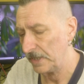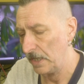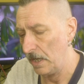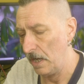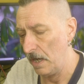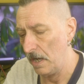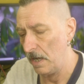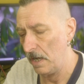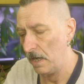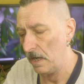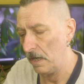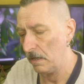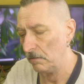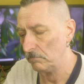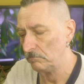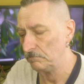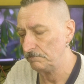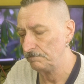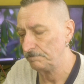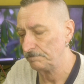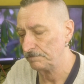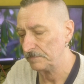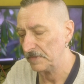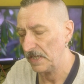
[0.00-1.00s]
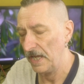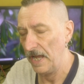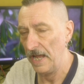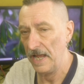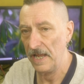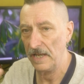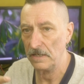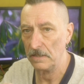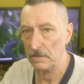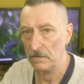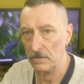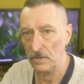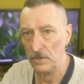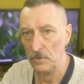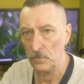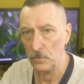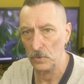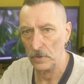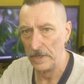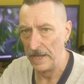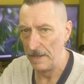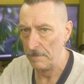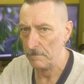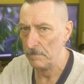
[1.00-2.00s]
And you
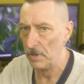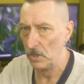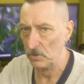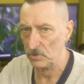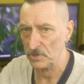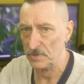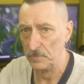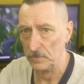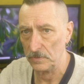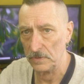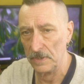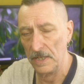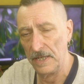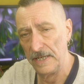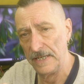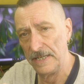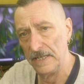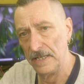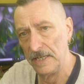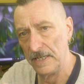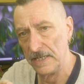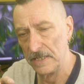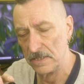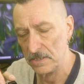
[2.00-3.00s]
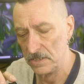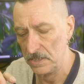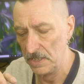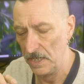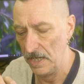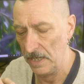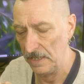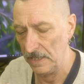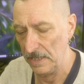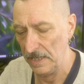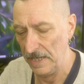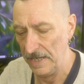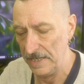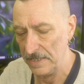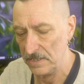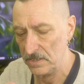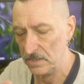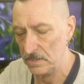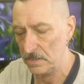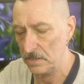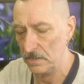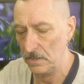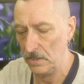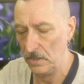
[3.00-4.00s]
will get multiple light leaks
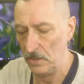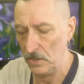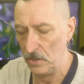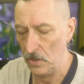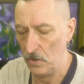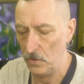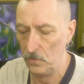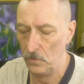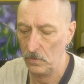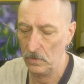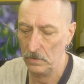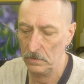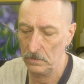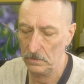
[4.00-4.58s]
unless you